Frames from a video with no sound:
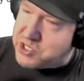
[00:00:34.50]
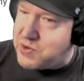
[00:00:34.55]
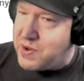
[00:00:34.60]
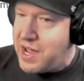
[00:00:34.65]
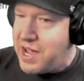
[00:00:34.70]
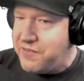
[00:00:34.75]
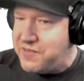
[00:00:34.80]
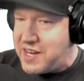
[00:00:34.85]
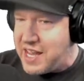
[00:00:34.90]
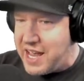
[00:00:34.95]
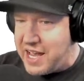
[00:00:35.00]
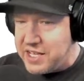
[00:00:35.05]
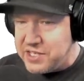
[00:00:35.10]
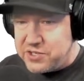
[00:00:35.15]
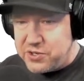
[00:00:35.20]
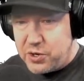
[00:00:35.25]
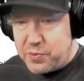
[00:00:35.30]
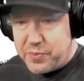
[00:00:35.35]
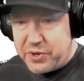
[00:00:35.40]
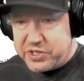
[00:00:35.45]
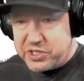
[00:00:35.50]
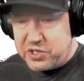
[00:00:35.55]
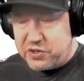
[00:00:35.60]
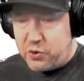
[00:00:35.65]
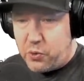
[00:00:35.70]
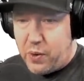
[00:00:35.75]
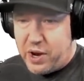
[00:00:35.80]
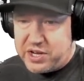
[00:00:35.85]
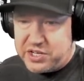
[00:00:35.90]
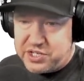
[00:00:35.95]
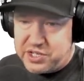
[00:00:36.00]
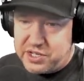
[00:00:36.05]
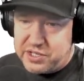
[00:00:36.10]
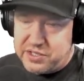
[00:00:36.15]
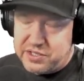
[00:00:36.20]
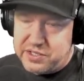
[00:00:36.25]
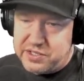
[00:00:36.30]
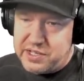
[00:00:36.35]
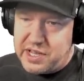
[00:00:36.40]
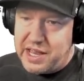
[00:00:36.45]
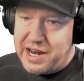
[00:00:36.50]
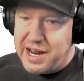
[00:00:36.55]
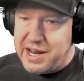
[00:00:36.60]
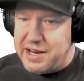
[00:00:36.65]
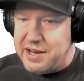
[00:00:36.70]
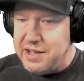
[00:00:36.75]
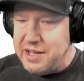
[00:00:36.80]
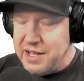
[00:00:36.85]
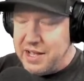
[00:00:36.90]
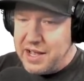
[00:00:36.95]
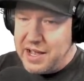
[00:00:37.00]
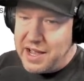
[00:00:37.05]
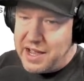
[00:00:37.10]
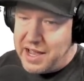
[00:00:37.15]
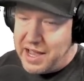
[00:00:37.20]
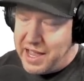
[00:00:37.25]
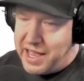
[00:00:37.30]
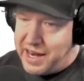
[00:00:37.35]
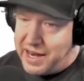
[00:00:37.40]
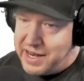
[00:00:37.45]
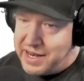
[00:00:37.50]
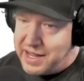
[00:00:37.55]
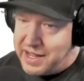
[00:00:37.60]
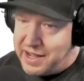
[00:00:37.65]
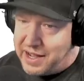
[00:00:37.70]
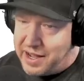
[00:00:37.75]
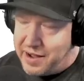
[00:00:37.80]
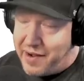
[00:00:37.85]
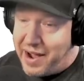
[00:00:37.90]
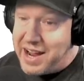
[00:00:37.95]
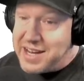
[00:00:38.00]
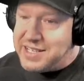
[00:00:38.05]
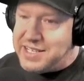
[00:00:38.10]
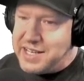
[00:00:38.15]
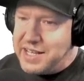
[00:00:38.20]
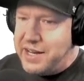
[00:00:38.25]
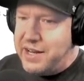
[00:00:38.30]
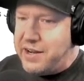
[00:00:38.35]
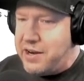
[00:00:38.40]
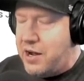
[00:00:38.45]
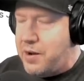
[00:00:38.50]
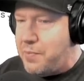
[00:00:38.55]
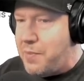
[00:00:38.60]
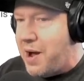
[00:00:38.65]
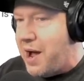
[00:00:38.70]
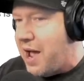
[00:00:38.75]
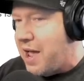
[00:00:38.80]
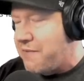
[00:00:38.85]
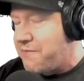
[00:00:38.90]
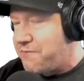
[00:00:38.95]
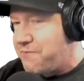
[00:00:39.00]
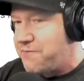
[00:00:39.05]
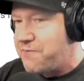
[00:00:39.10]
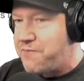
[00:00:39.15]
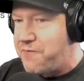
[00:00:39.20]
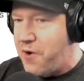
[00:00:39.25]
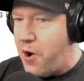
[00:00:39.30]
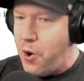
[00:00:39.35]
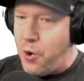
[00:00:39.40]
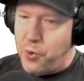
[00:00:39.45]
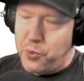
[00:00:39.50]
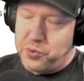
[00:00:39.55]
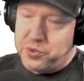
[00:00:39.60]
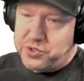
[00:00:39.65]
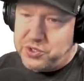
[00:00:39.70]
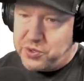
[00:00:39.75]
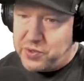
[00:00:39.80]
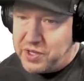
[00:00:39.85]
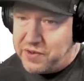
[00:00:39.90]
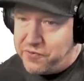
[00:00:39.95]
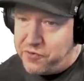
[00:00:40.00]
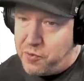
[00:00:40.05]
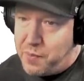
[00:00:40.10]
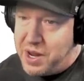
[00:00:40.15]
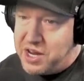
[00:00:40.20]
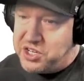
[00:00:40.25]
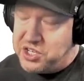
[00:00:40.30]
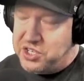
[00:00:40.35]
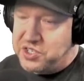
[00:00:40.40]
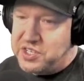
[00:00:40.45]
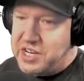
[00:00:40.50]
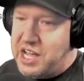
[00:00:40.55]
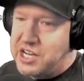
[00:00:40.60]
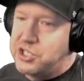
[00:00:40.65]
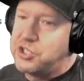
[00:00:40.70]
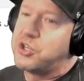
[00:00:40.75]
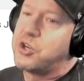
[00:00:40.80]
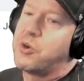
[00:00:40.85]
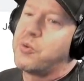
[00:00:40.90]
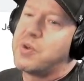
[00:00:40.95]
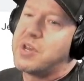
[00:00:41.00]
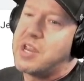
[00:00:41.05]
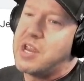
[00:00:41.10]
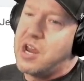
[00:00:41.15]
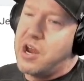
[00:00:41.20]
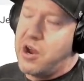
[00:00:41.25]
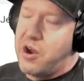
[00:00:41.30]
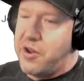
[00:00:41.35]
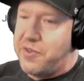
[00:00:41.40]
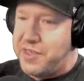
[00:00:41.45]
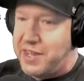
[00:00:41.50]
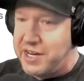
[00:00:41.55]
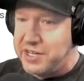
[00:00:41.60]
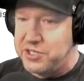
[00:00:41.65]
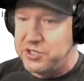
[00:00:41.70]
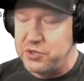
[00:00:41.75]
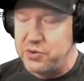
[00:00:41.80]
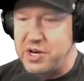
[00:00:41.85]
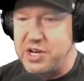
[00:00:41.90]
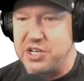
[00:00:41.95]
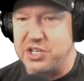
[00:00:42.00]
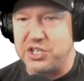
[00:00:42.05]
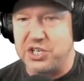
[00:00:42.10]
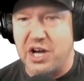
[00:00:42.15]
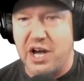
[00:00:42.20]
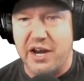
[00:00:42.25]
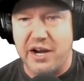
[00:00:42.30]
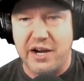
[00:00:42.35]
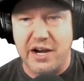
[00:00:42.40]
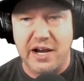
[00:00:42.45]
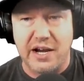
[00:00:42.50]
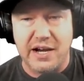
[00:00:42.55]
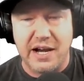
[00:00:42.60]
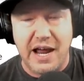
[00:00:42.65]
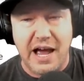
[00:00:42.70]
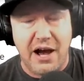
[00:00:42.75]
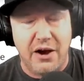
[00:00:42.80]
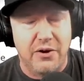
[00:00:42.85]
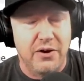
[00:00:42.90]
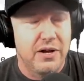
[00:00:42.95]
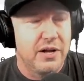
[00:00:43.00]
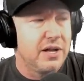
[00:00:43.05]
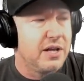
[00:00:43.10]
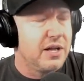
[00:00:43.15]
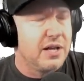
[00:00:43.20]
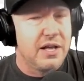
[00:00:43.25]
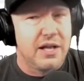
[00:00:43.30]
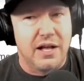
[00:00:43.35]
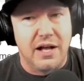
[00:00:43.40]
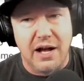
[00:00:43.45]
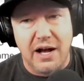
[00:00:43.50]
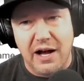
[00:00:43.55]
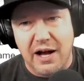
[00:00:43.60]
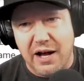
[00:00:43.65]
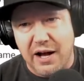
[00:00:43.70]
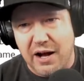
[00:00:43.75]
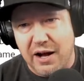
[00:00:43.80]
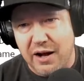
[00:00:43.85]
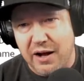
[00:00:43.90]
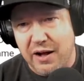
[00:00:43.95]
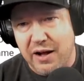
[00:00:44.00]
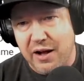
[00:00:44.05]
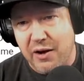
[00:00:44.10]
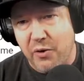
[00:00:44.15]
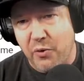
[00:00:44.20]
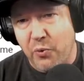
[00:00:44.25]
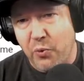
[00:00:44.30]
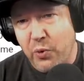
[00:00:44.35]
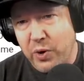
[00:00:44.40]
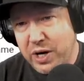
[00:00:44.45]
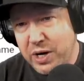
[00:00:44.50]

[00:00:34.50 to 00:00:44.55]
you have to answer a bunch of questions. And I and uh, I did it on my phone, so the information's not shown here. And then I screenshotted it. Now, uh, what